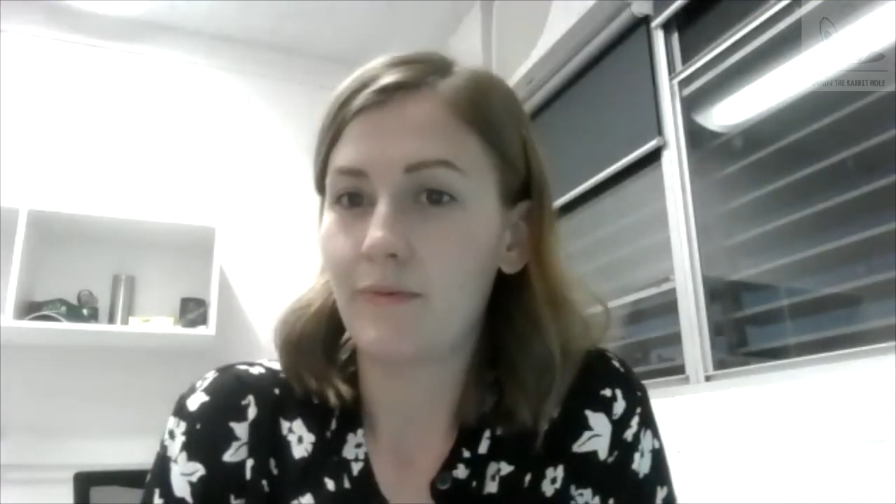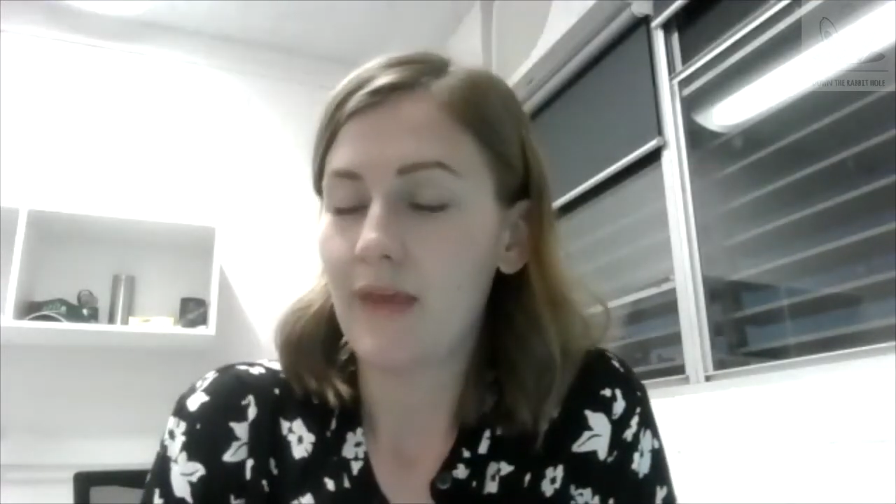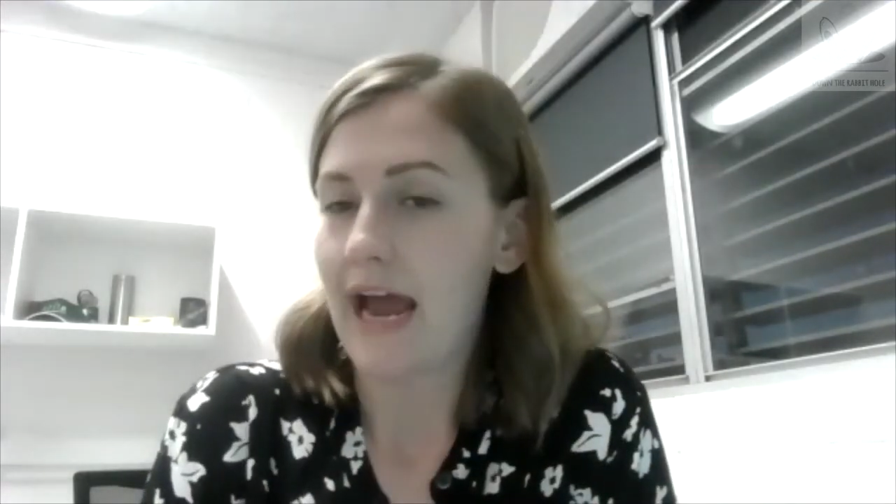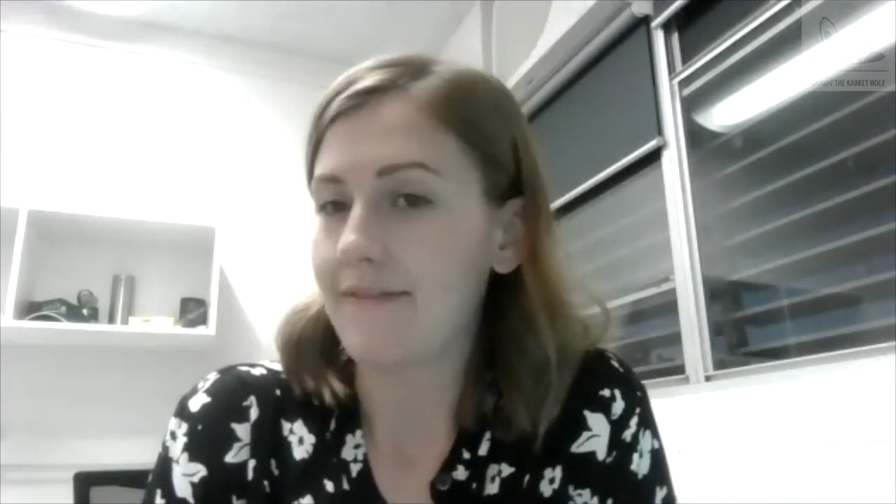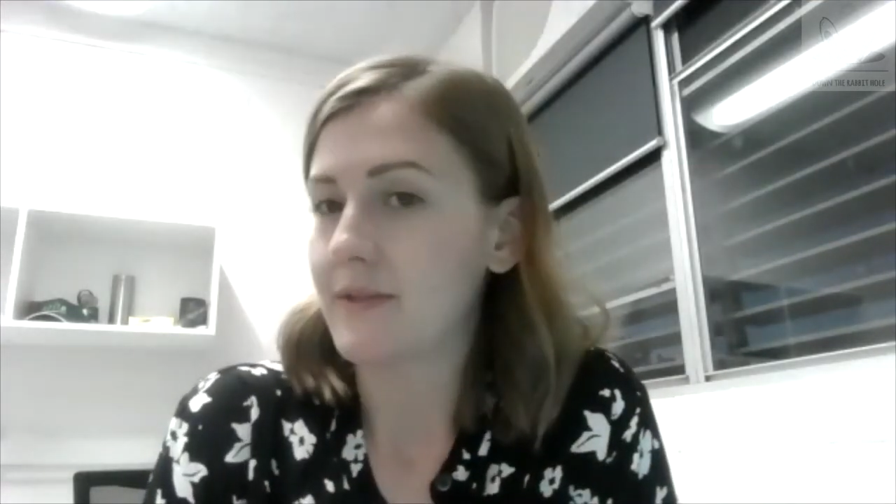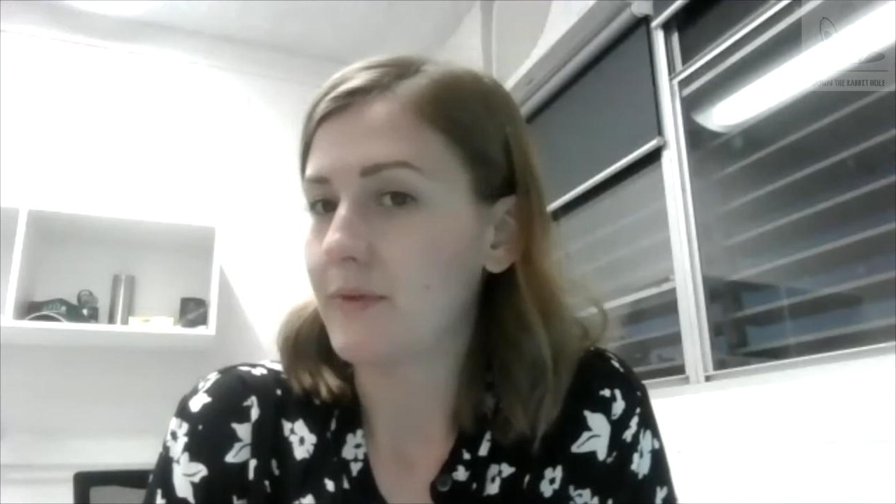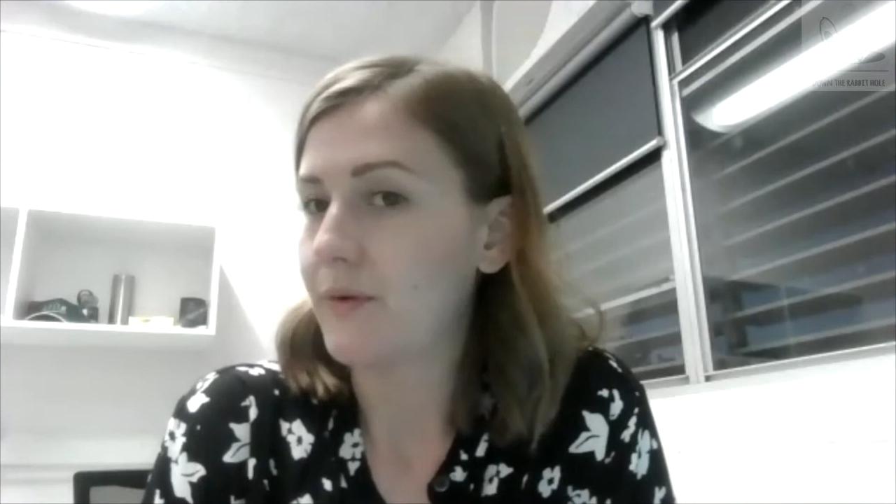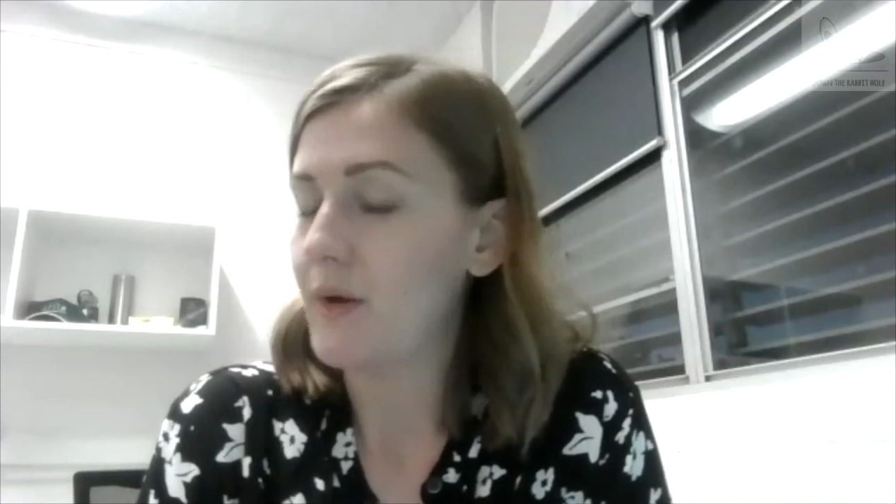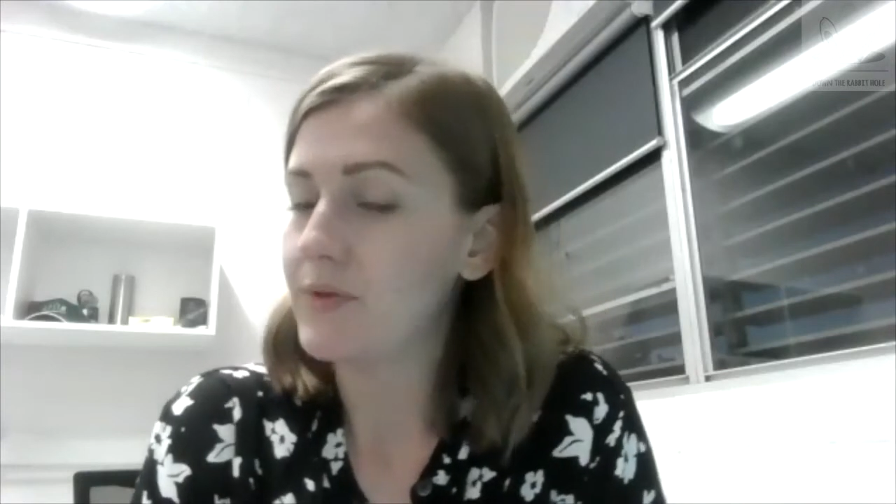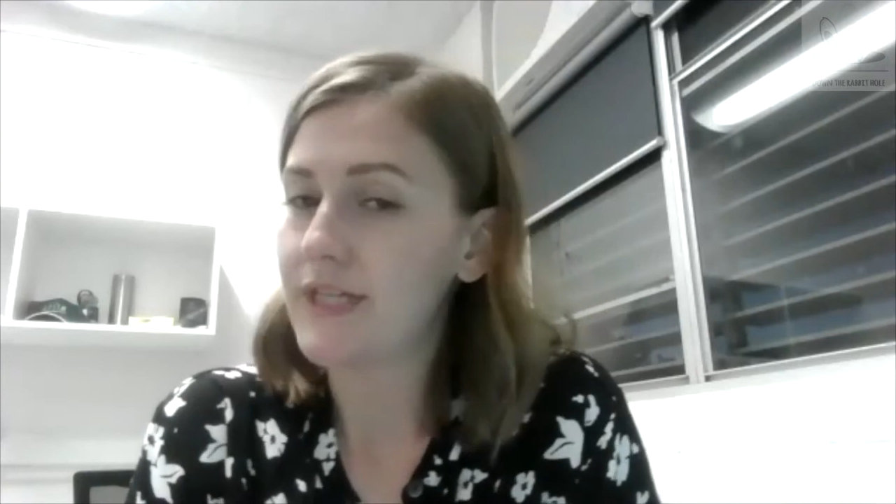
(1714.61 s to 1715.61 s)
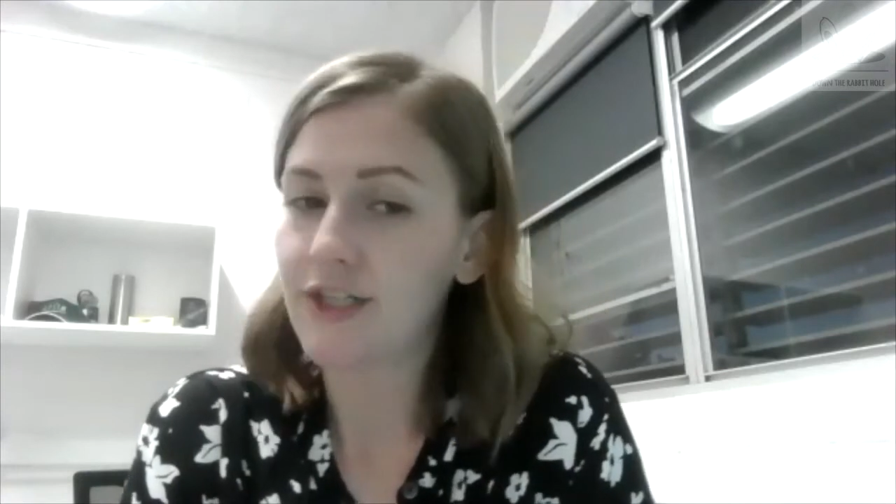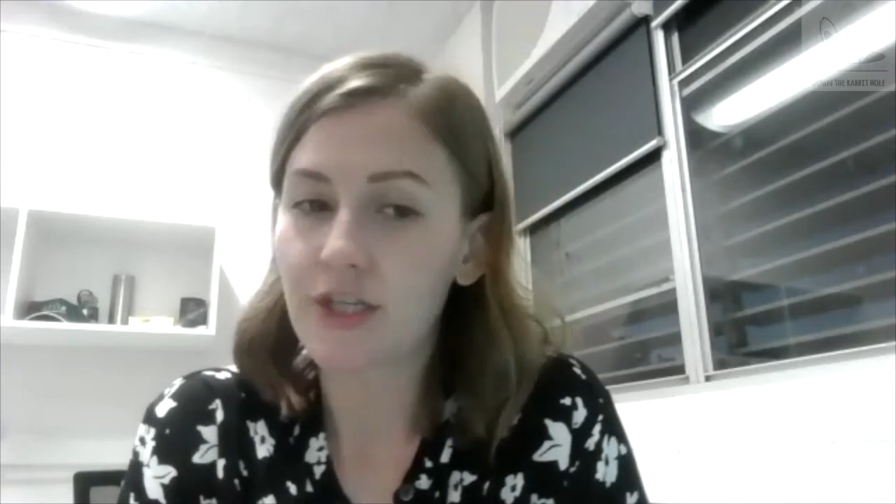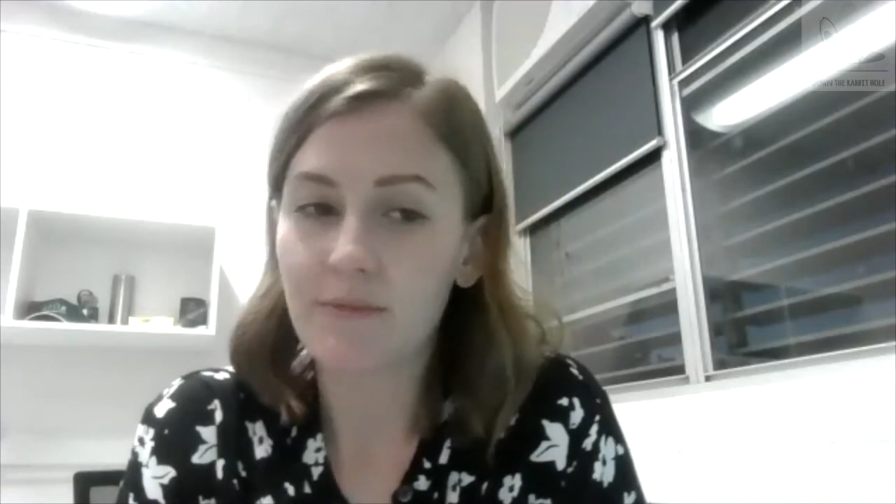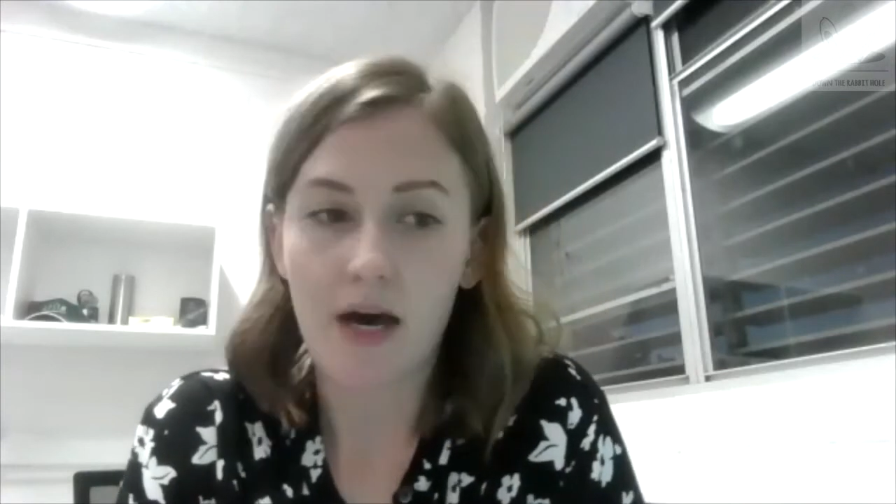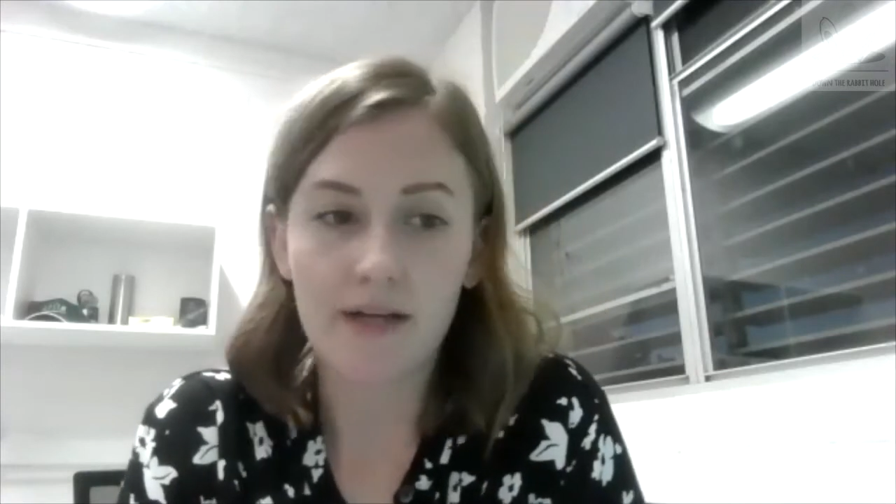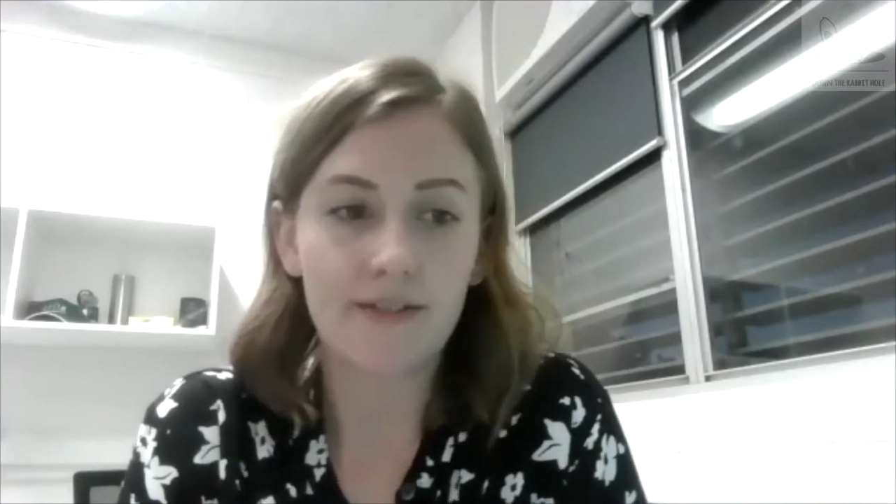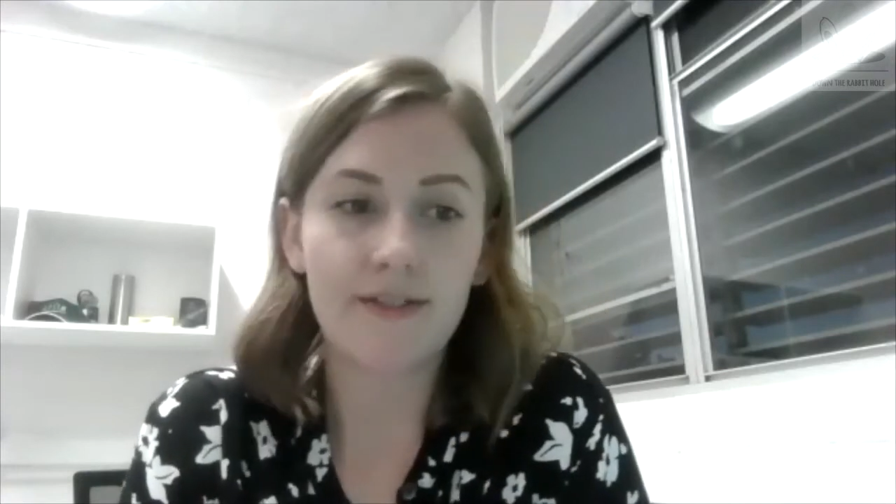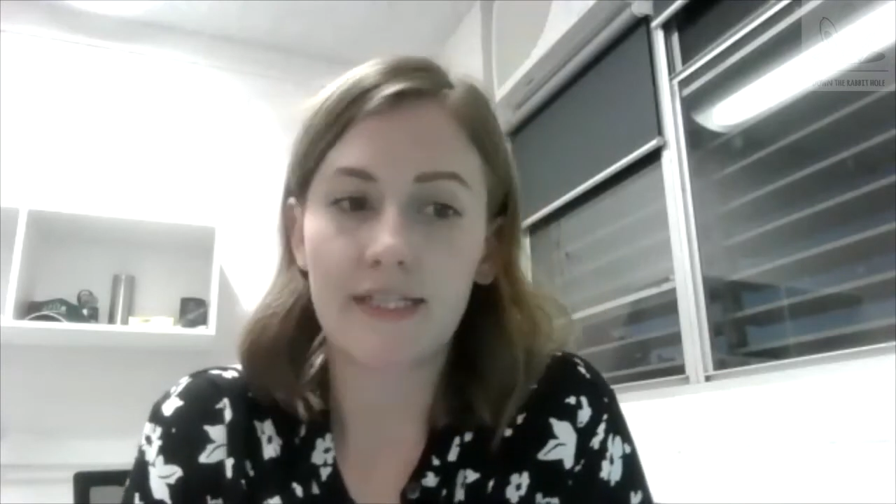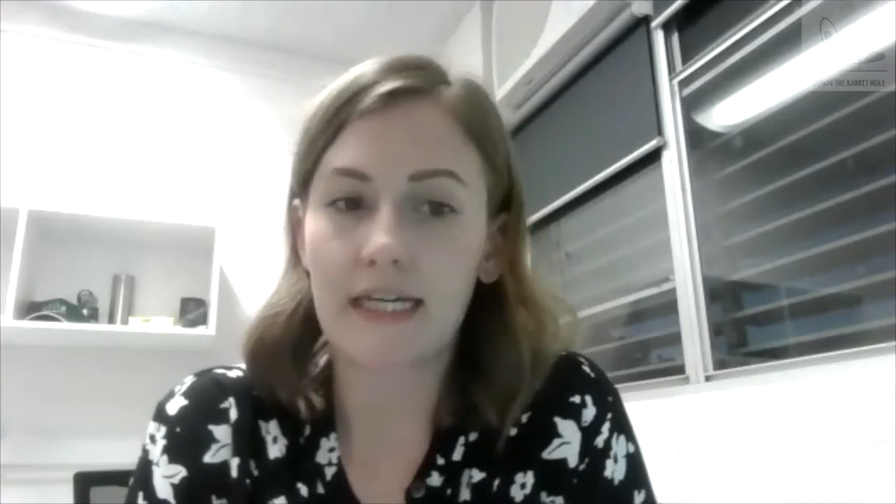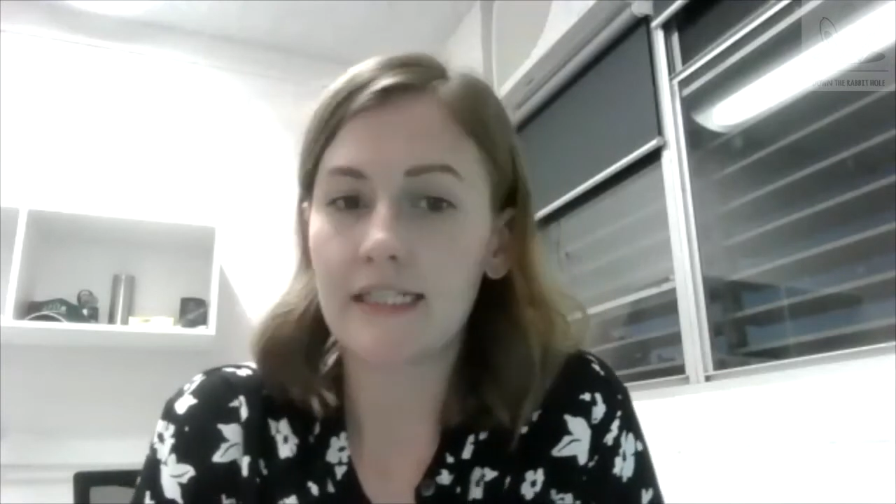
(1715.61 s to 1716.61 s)
they have some really great prediction
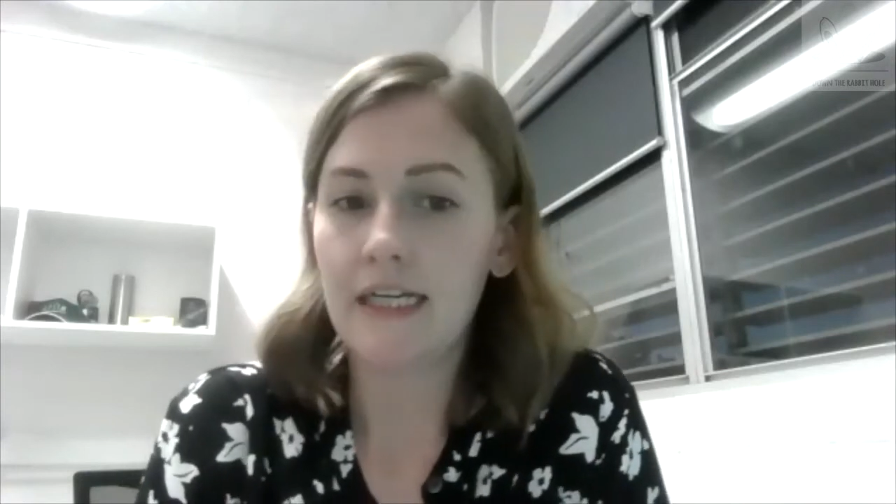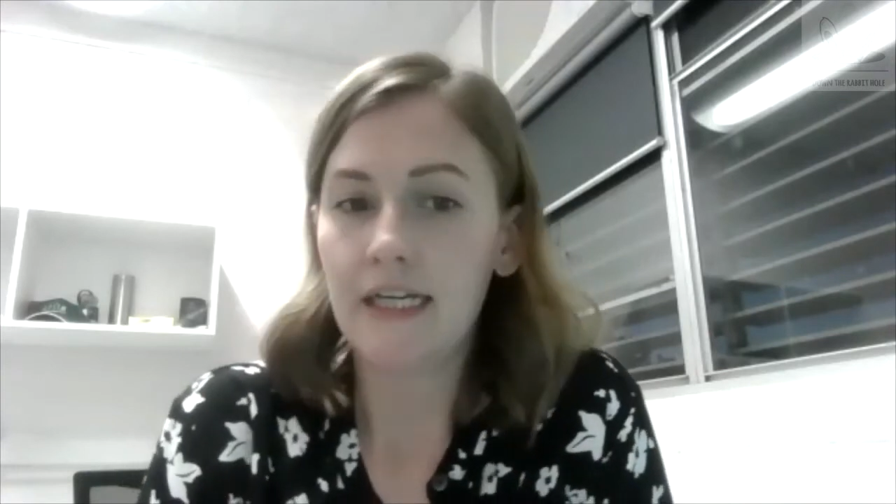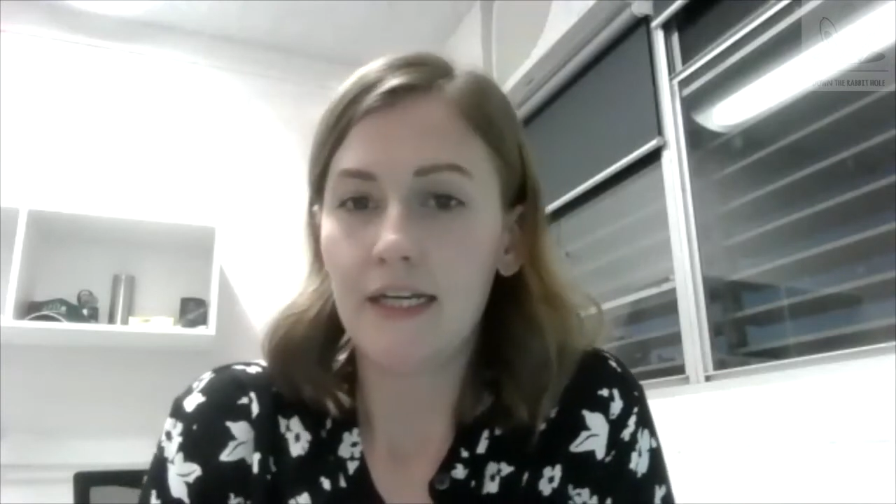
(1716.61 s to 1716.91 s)
models, and